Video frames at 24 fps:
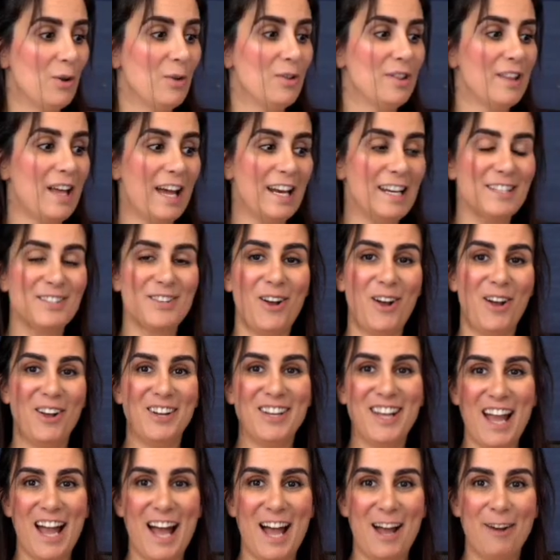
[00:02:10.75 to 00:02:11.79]
that is all
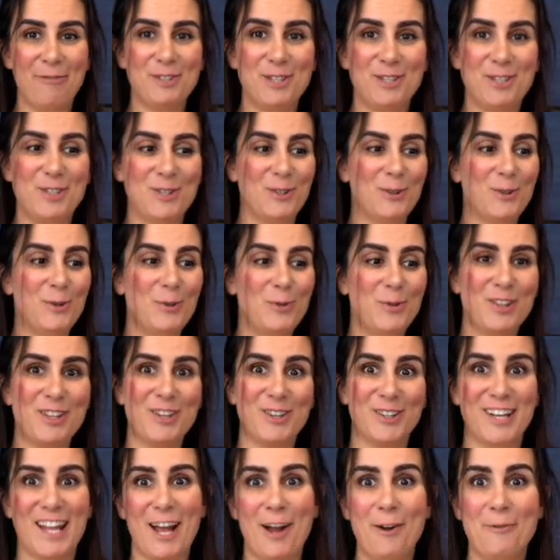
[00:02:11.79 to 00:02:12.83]
you have to do with
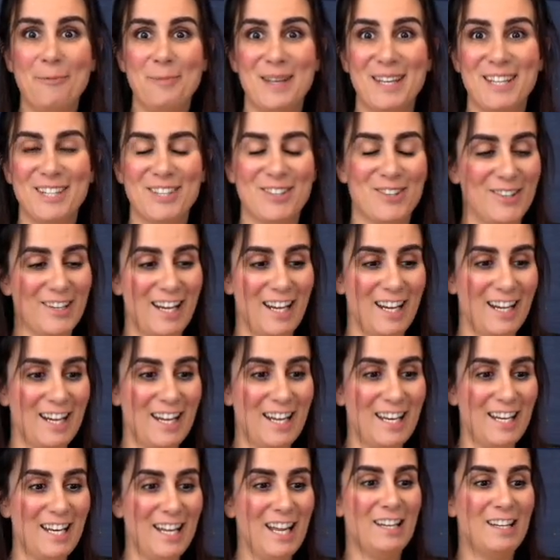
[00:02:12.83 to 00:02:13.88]
your account being created.